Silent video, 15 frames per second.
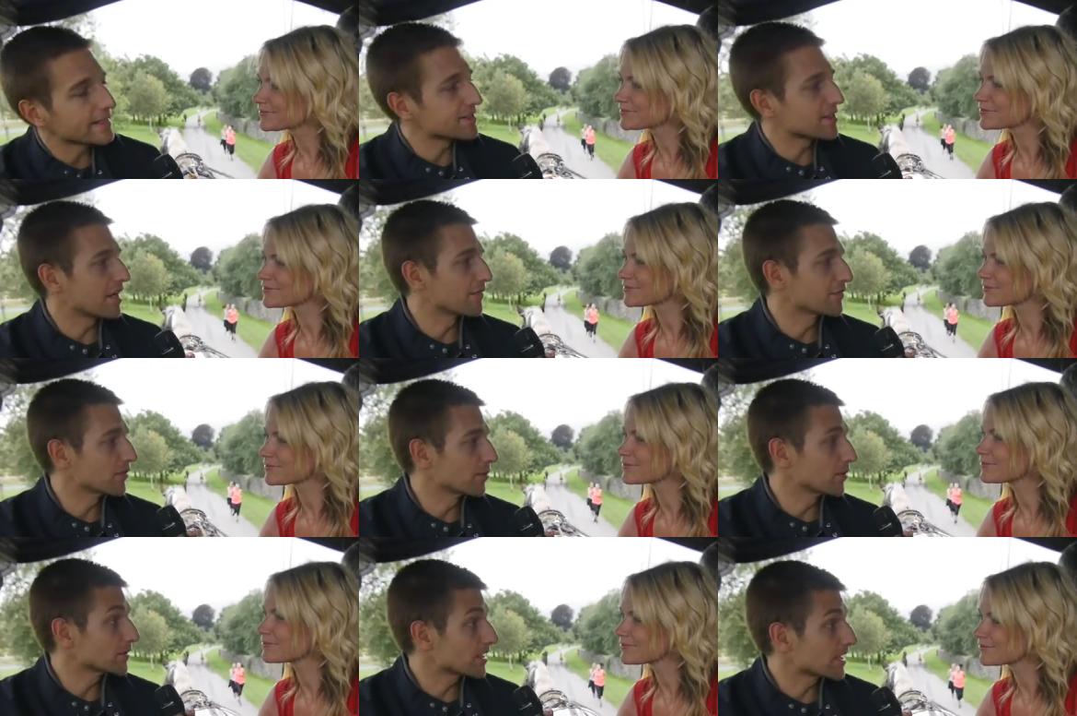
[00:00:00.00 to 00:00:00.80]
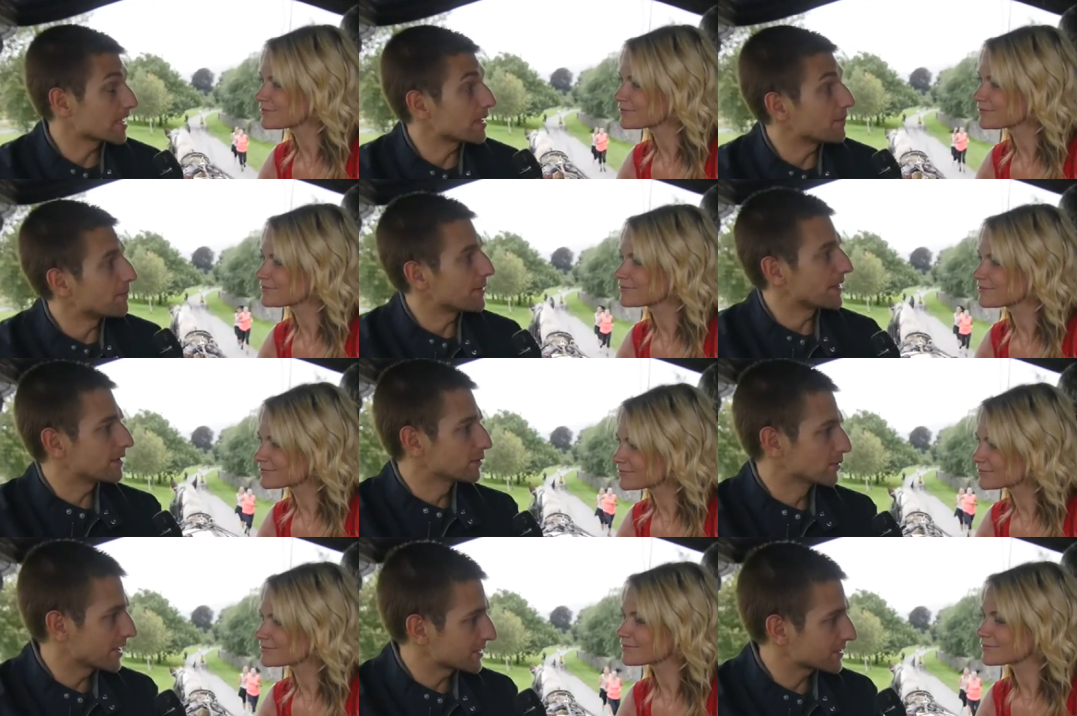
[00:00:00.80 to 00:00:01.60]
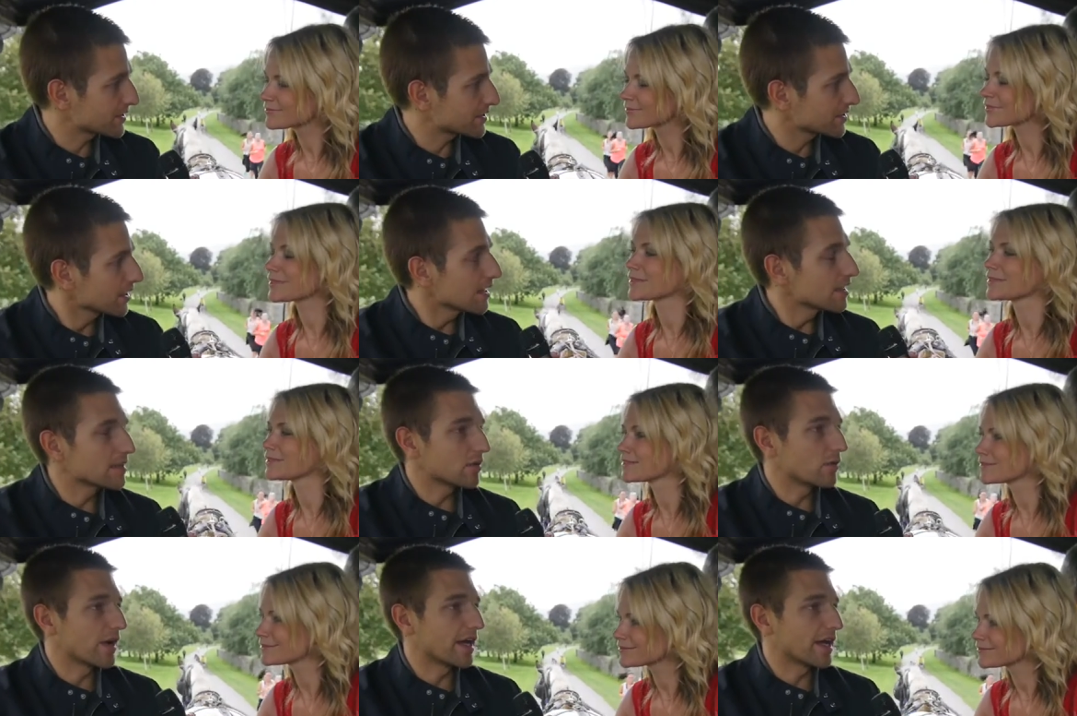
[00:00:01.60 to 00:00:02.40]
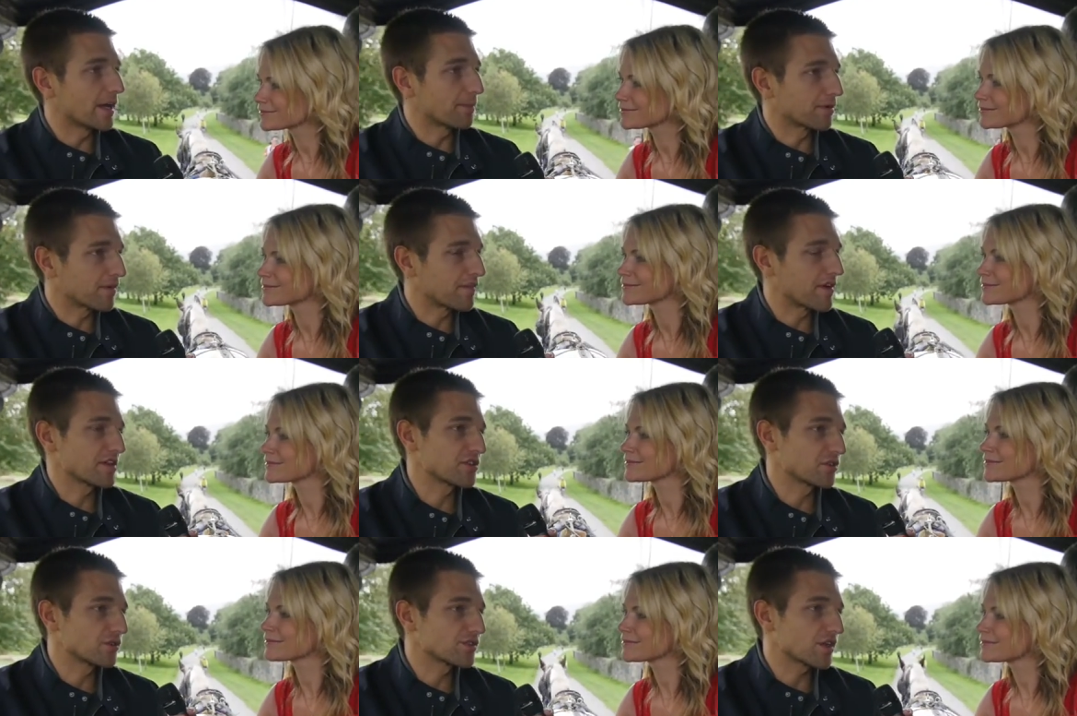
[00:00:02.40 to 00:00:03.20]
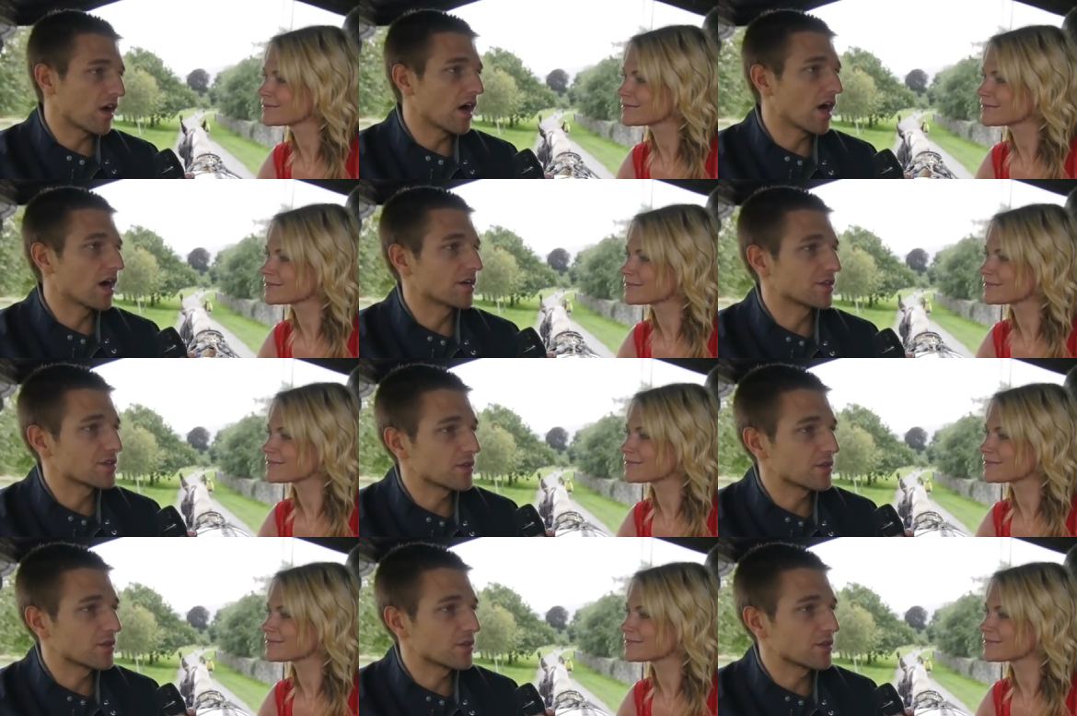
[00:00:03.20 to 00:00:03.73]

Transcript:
Speaker 1: as comfortable taking big risks the way professionals are.